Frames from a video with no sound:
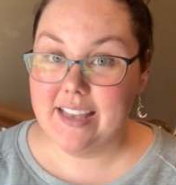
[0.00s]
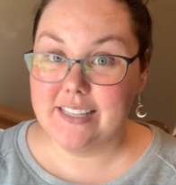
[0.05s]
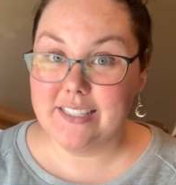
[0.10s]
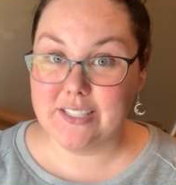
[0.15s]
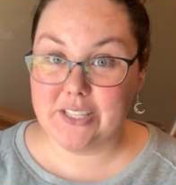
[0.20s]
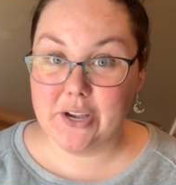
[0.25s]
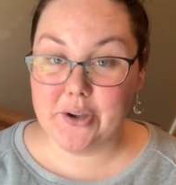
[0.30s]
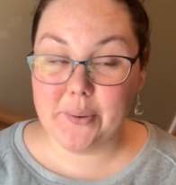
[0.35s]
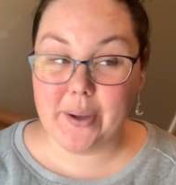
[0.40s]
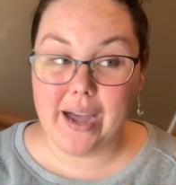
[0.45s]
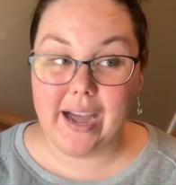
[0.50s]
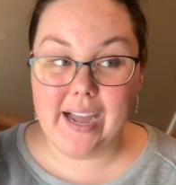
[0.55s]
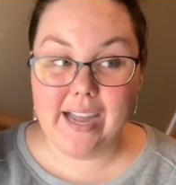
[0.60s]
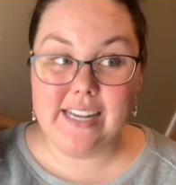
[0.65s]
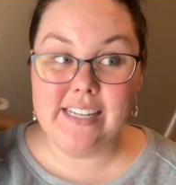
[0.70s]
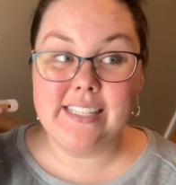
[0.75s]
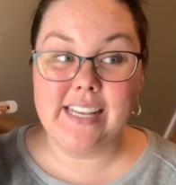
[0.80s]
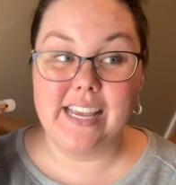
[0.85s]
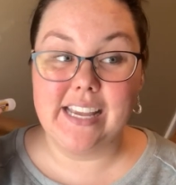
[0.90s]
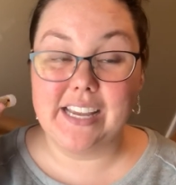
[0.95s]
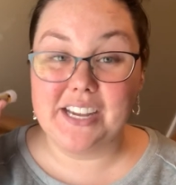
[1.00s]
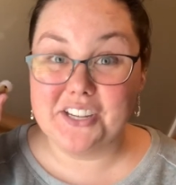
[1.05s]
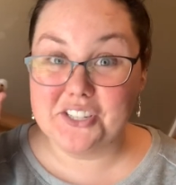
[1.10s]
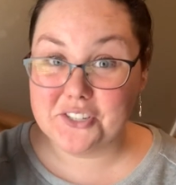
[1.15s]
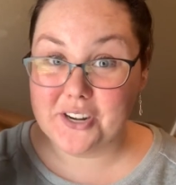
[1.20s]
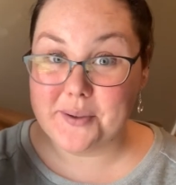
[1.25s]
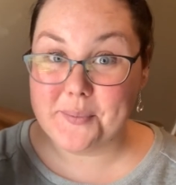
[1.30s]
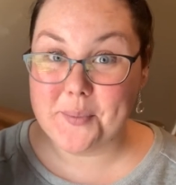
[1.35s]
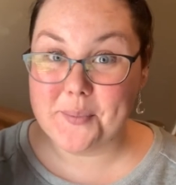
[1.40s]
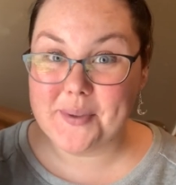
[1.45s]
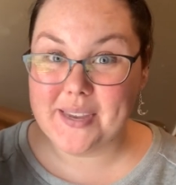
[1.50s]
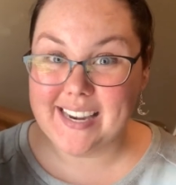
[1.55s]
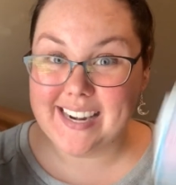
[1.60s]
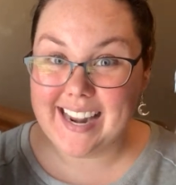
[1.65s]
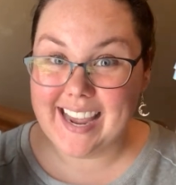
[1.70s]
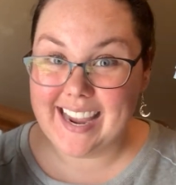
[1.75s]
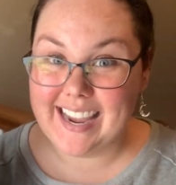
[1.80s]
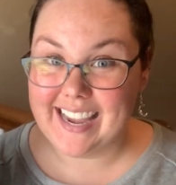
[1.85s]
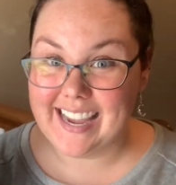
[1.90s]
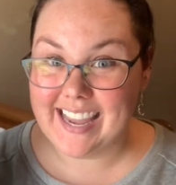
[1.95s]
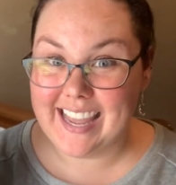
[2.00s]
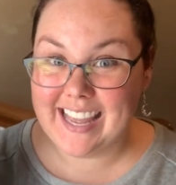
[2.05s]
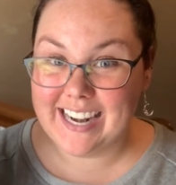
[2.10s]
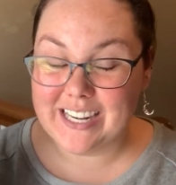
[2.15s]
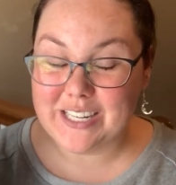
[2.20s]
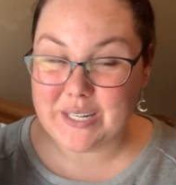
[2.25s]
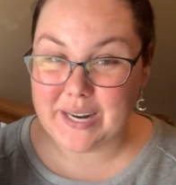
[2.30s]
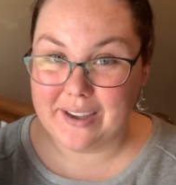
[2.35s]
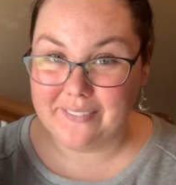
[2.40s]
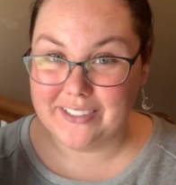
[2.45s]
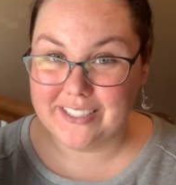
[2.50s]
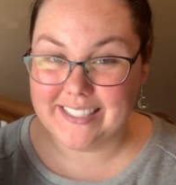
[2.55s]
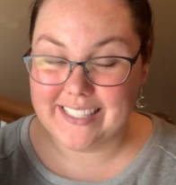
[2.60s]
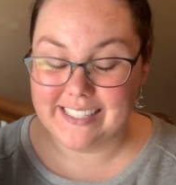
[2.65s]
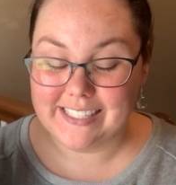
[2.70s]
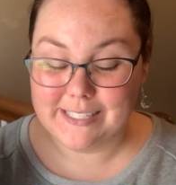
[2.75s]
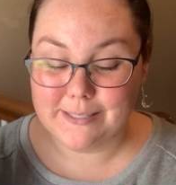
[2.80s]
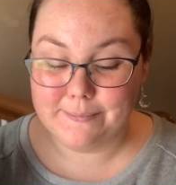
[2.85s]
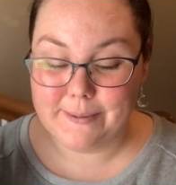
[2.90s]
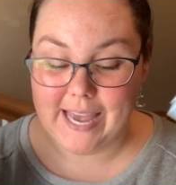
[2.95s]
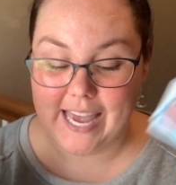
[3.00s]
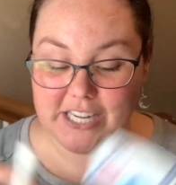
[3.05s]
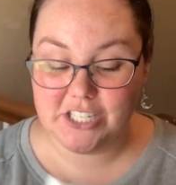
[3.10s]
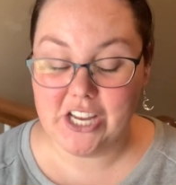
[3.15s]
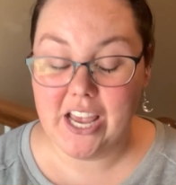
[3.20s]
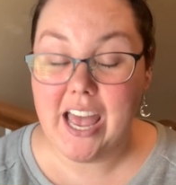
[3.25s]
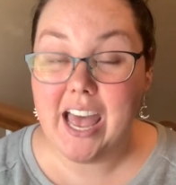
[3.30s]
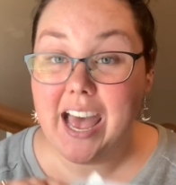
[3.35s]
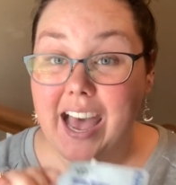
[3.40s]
So I take a Dramamine and a travel sickness patch.